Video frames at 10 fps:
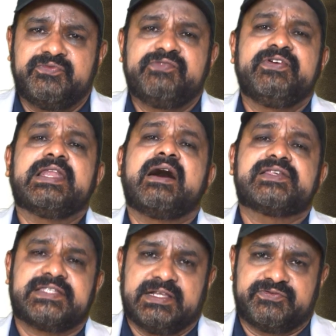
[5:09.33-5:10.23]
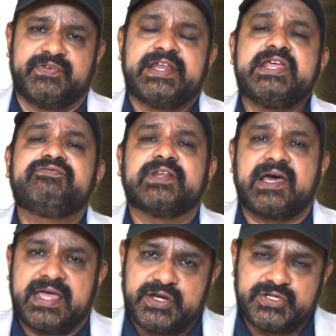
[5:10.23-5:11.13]
we fill ourselves, we refill
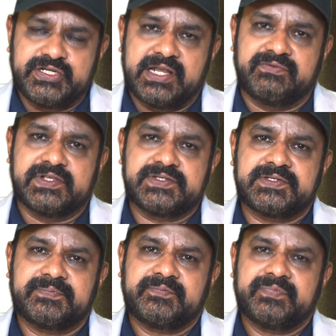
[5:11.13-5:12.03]
our energy levels.